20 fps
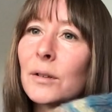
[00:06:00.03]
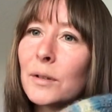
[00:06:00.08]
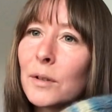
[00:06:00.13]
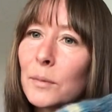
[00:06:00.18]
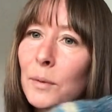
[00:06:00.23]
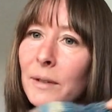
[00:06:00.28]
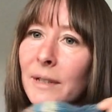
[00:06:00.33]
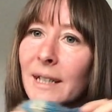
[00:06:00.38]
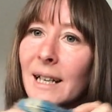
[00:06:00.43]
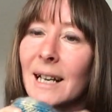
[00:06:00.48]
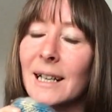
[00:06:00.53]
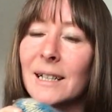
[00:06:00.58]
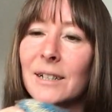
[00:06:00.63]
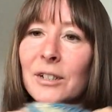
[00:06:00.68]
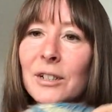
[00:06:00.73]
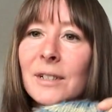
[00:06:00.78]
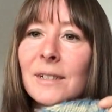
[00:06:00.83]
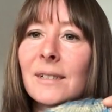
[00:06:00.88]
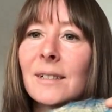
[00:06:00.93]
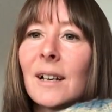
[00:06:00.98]
know what the gauge
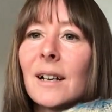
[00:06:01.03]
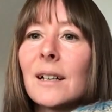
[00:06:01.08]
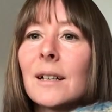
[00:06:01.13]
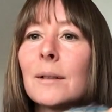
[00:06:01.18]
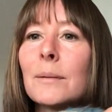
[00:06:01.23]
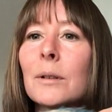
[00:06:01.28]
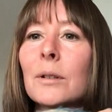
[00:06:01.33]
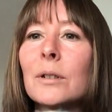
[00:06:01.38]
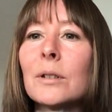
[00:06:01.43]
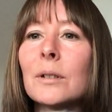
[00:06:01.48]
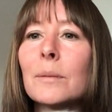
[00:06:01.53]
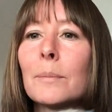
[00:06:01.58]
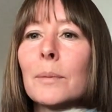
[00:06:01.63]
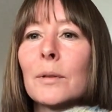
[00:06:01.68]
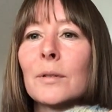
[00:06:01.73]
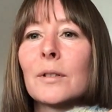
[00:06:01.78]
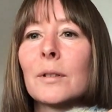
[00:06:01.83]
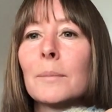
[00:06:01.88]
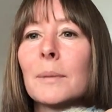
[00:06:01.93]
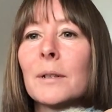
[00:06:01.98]
is. I could
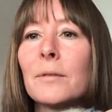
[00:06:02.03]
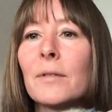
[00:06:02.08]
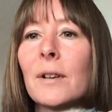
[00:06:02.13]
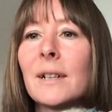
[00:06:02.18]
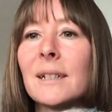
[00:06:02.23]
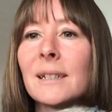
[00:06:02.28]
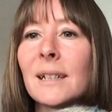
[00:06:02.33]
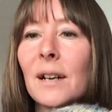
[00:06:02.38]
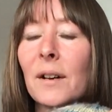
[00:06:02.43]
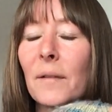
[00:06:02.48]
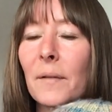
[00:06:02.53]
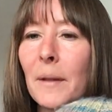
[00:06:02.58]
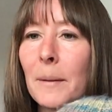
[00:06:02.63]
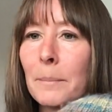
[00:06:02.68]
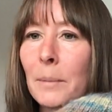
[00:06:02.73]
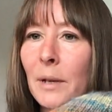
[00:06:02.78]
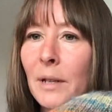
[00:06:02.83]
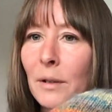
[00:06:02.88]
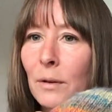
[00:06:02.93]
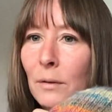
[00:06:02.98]
possibly find out and then
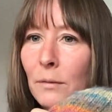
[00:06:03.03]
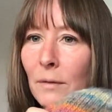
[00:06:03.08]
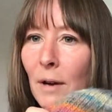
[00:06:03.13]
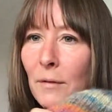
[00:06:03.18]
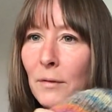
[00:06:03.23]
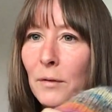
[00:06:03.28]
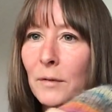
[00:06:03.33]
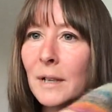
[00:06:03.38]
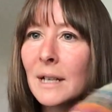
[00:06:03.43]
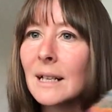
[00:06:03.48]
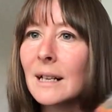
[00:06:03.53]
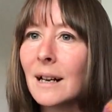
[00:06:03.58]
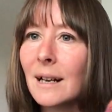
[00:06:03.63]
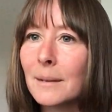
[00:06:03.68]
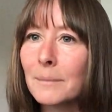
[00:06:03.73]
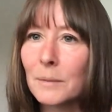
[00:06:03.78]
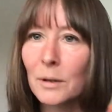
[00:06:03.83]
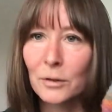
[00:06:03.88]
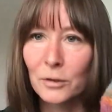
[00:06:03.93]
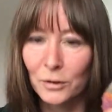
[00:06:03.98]
put it on Ravelry.
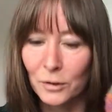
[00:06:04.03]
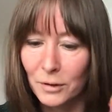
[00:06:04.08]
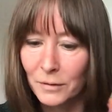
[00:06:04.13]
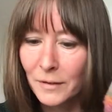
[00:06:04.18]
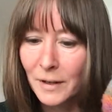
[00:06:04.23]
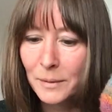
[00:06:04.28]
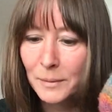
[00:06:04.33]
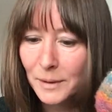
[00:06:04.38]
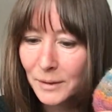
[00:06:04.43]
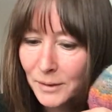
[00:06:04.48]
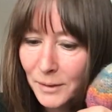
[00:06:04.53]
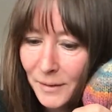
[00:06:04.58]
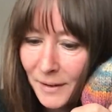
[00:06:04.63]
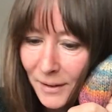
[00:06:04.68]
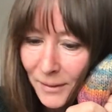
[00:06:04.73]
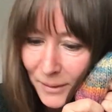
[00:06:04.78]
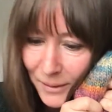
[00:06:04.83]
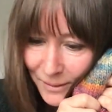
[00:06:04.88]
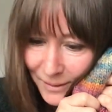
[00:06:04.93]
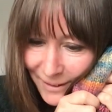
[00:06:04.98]
I'm not sure if I will do
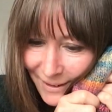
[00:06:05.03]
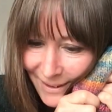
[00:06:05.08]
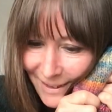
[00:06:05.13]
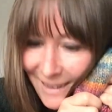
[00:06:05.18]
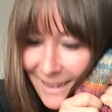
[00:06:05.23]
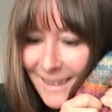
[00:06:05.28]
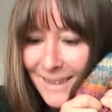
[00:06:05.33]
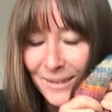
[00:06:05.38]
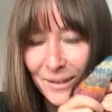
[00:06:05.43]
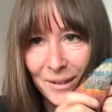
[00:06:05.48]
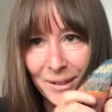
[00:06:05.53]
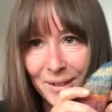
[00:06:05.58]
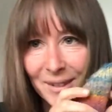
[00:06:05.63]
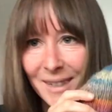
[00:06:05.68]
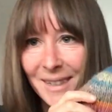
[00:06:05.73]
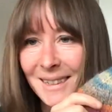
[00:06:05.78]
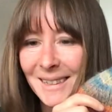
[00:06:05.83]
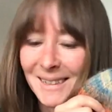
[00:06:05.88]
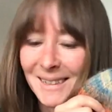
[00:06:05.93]
that or not.